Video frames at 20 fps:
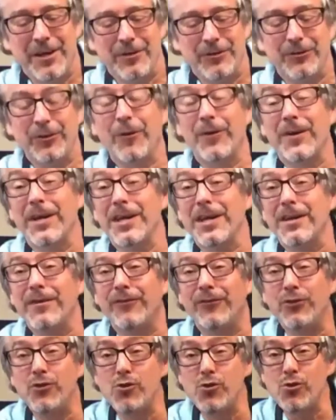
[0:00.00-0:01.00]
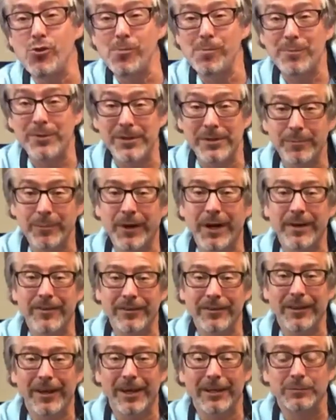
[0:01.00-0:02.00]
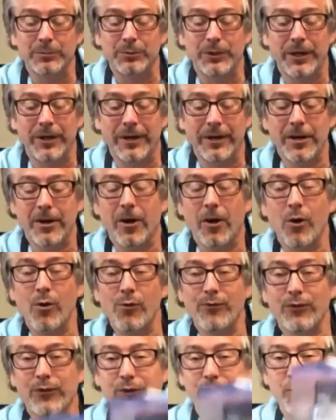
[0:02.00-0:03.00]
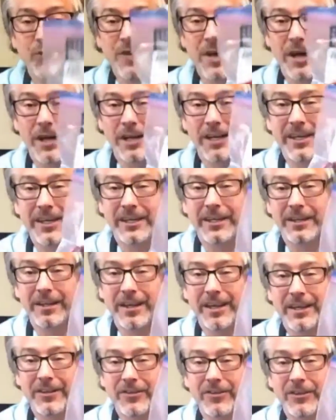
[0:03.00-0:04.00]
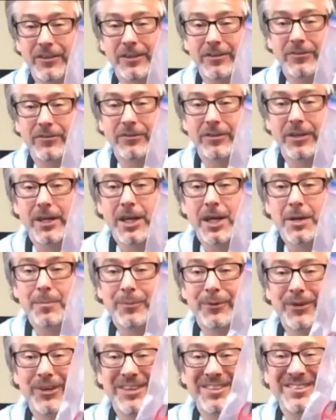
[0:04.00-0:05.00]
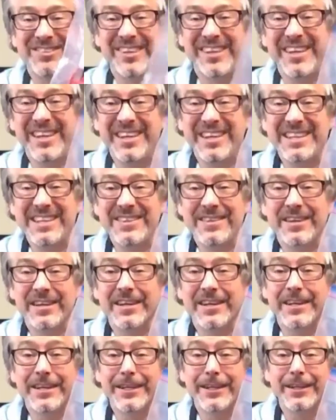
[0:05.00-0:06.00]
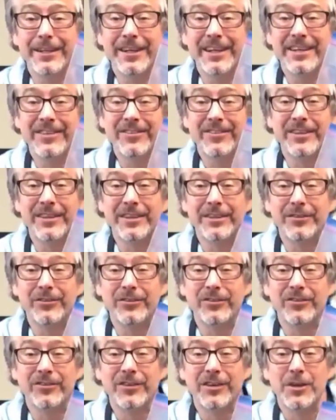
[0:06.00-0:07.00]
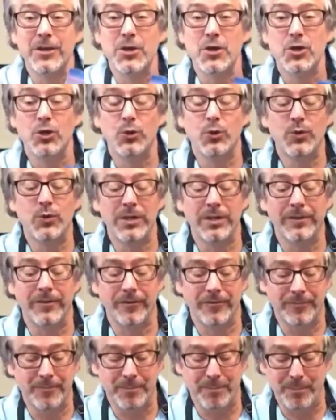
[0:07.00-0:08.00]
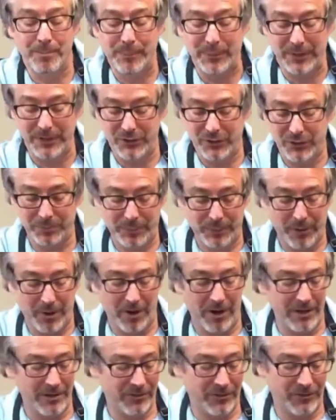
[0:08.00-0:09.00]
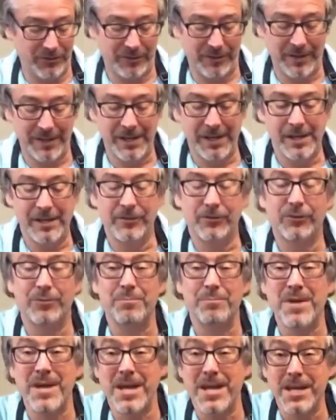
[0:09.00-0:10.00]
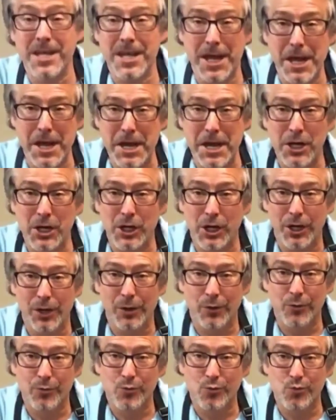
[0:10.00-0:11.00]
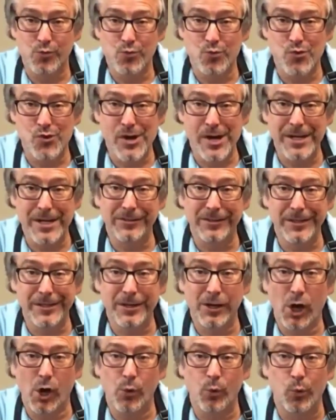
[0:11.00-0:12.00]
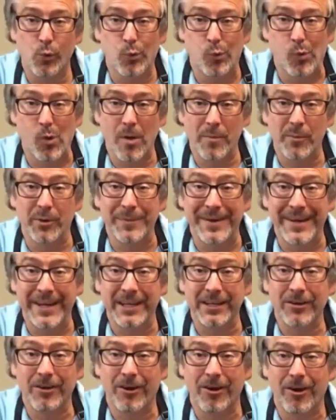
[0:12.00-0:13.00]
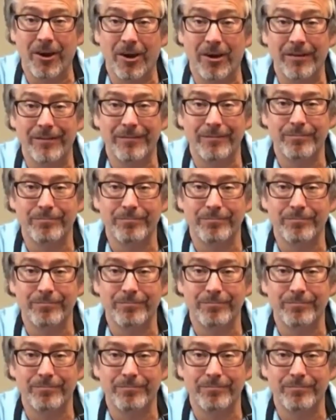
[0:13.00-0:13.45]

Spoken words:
So, if you've been by the library, hopefully you got a kit like this. Because in a kit like this, you get a bunch of parts to make a racing rubber band car.